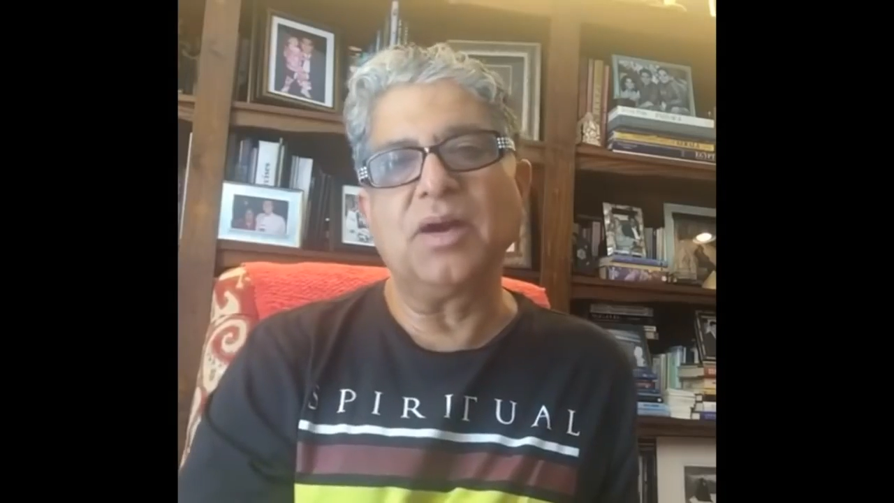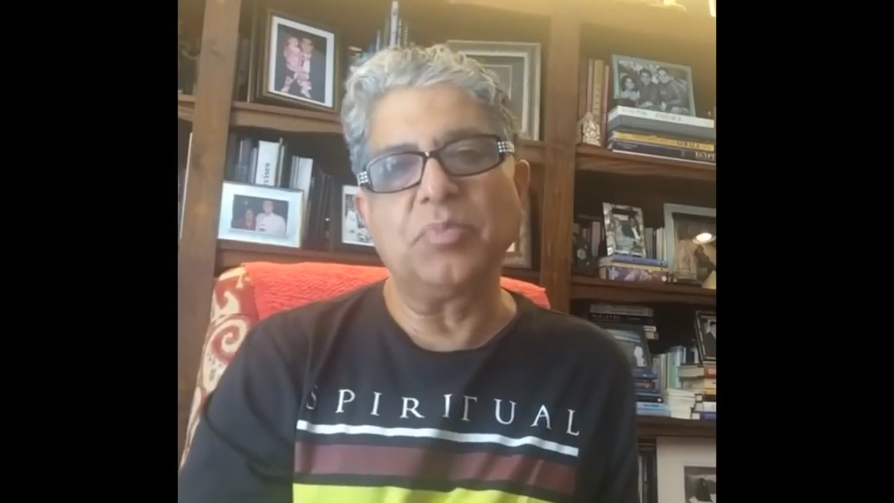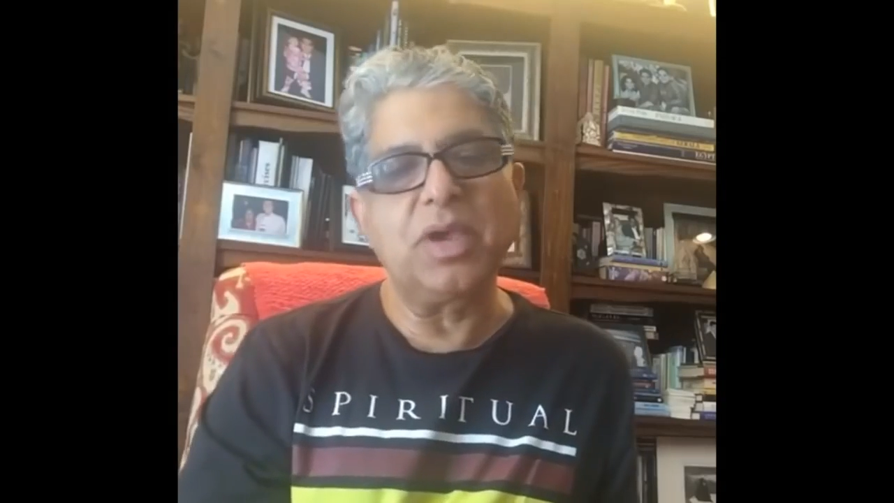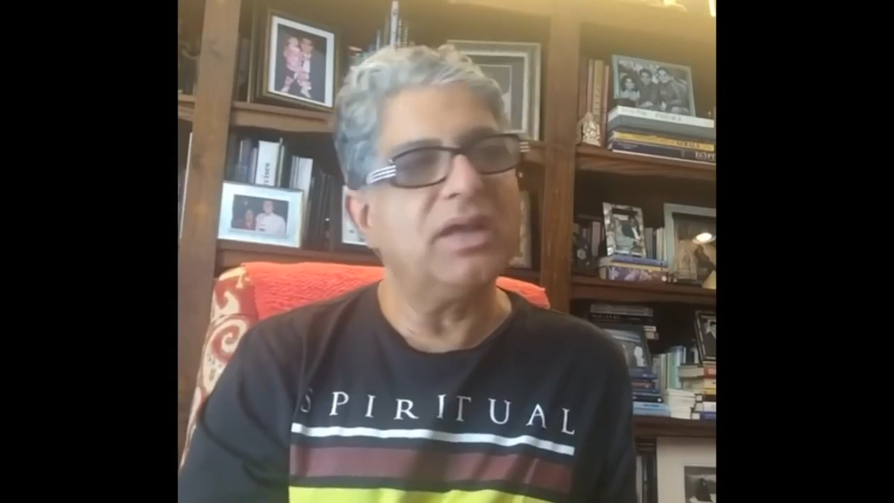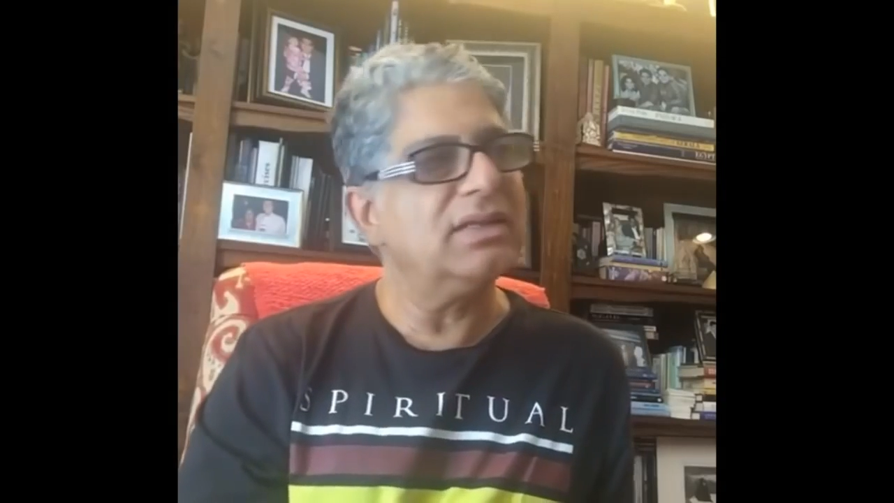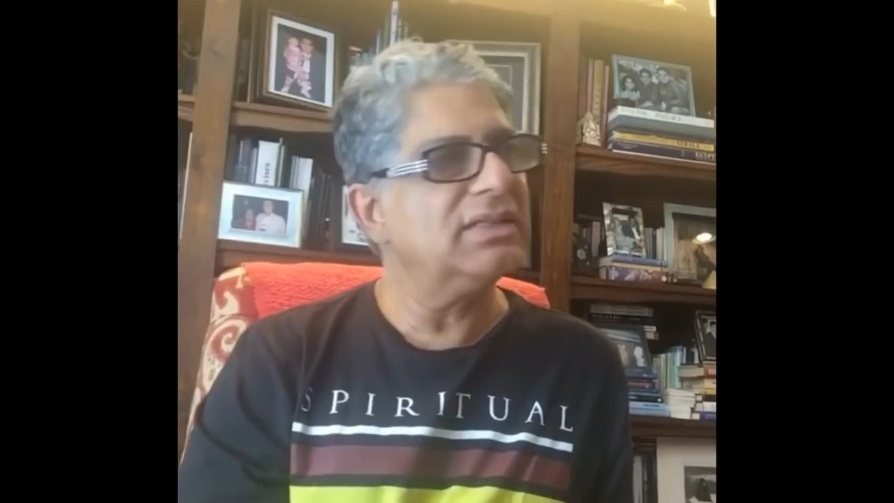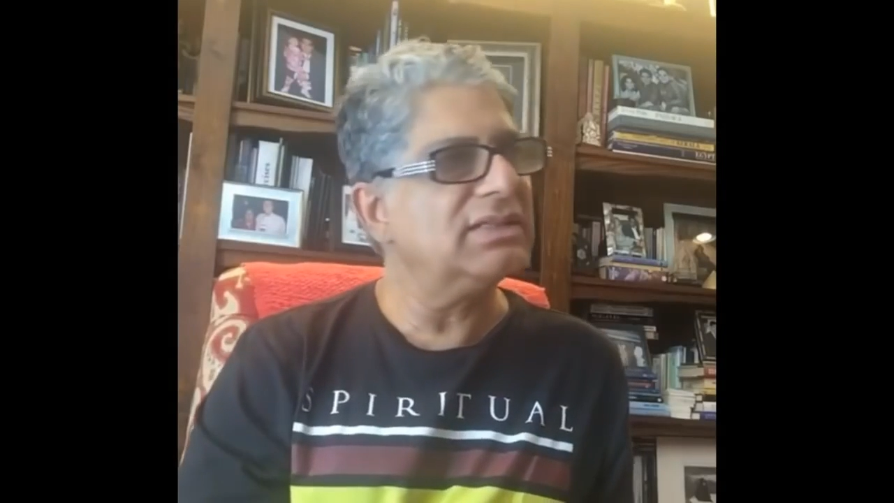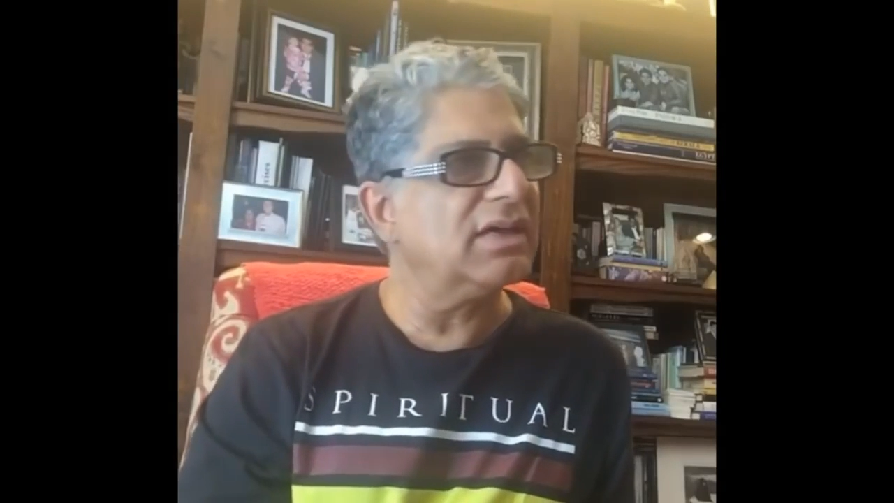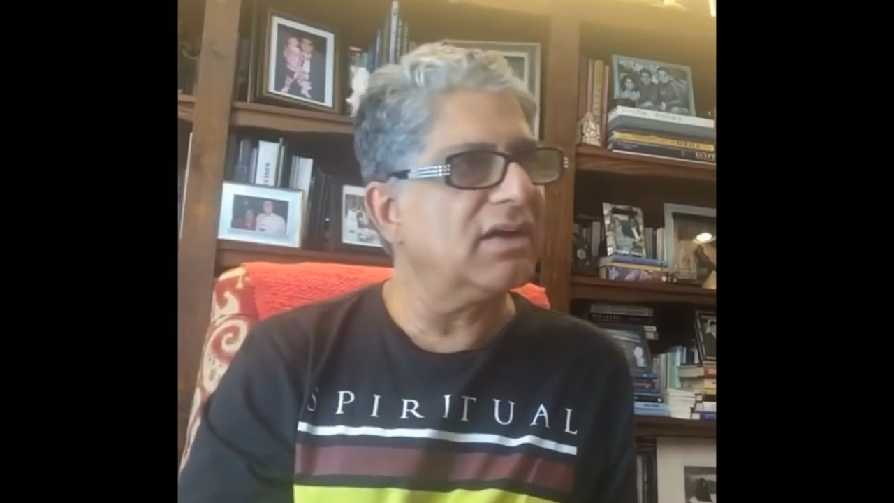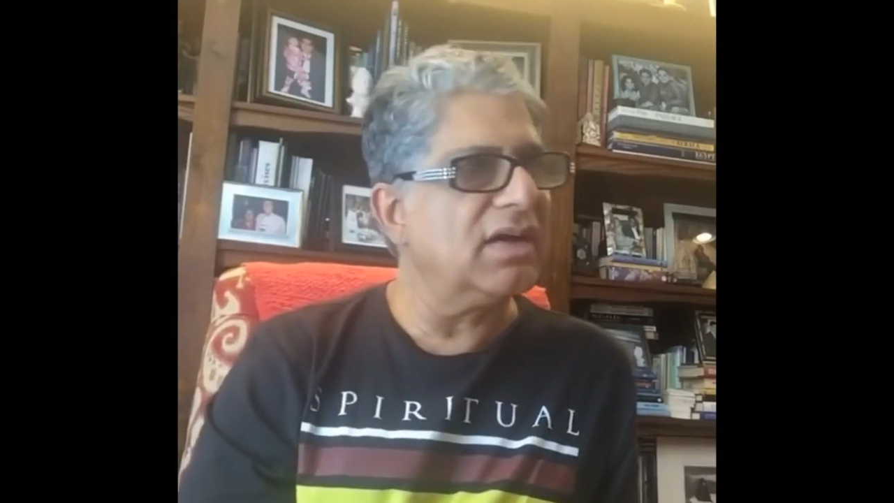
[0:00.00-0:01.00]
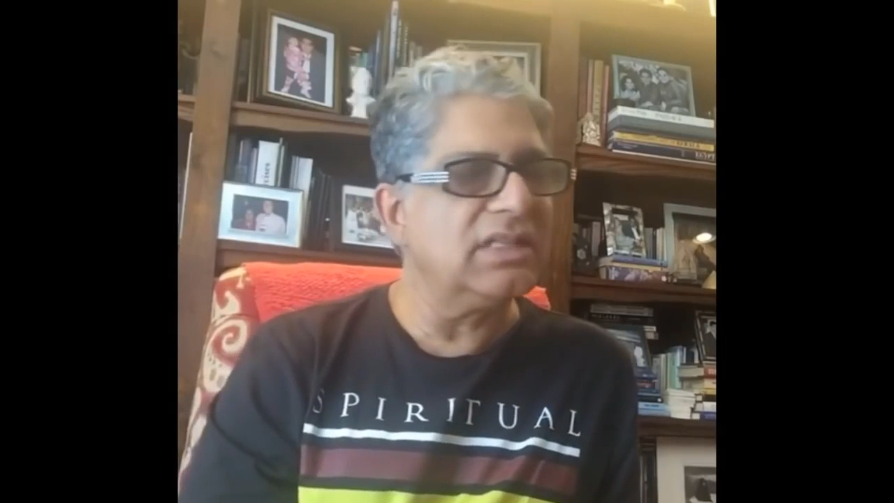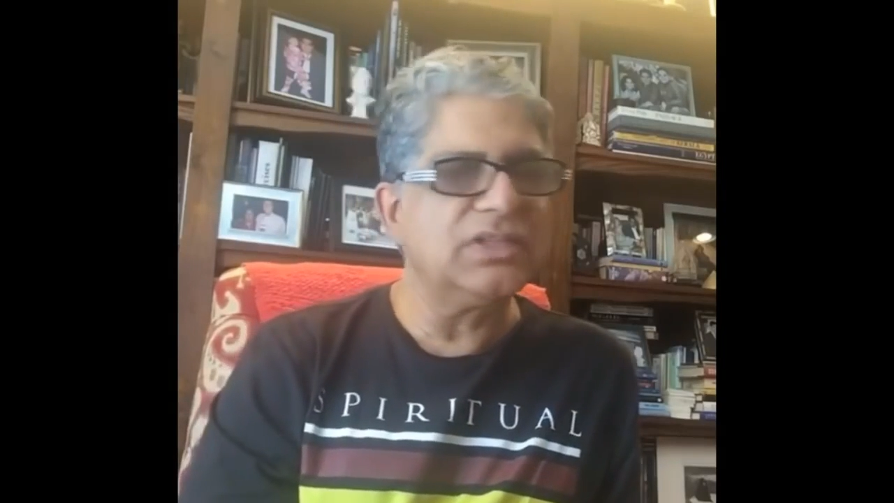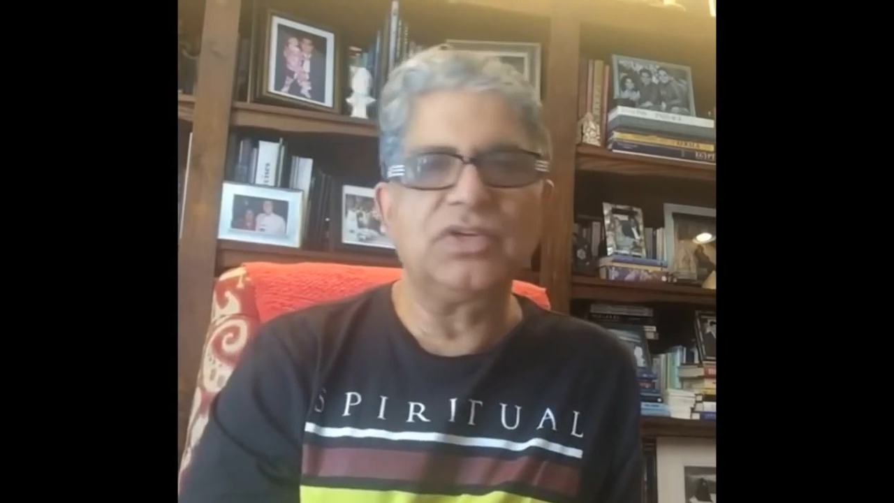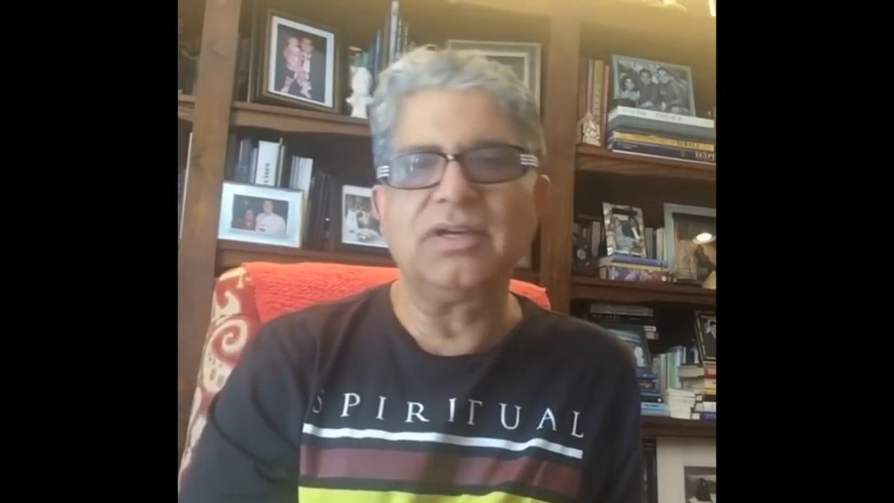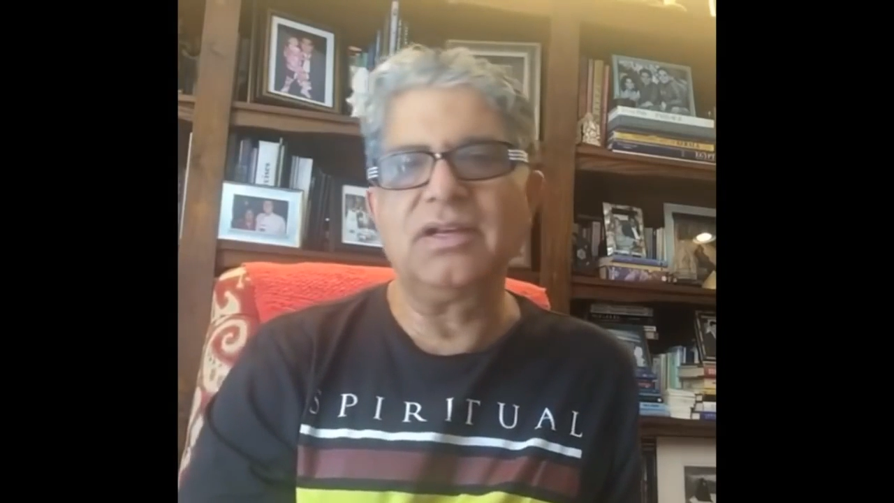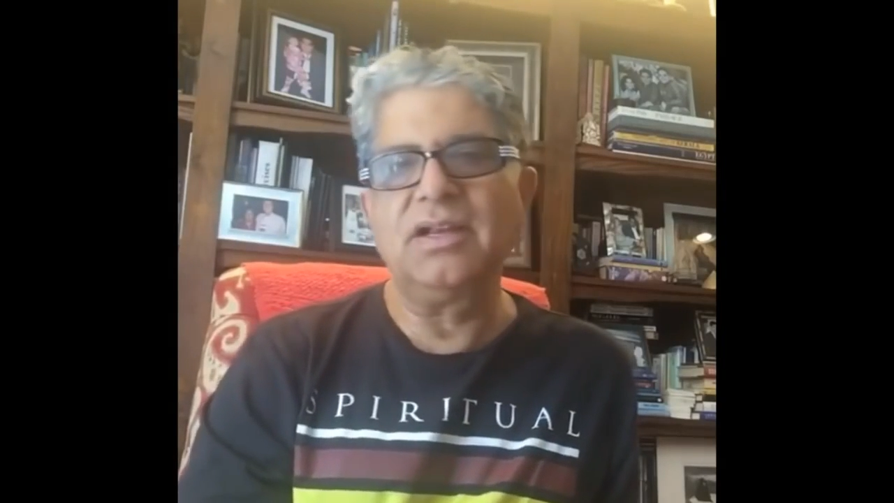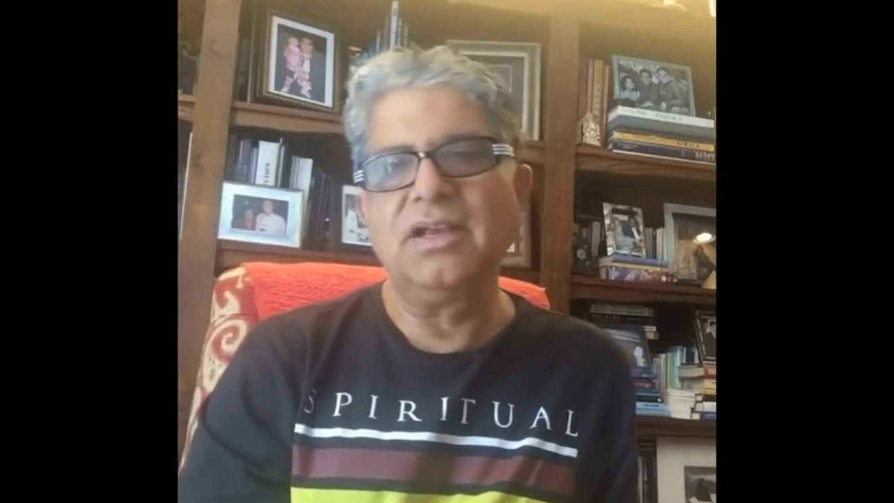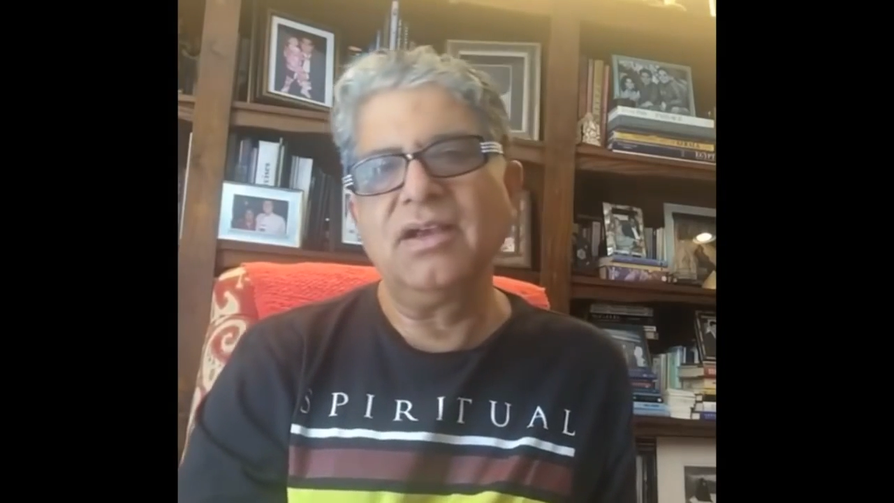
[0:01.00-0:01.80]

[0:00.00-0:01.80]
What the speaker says: Our parents, our culture,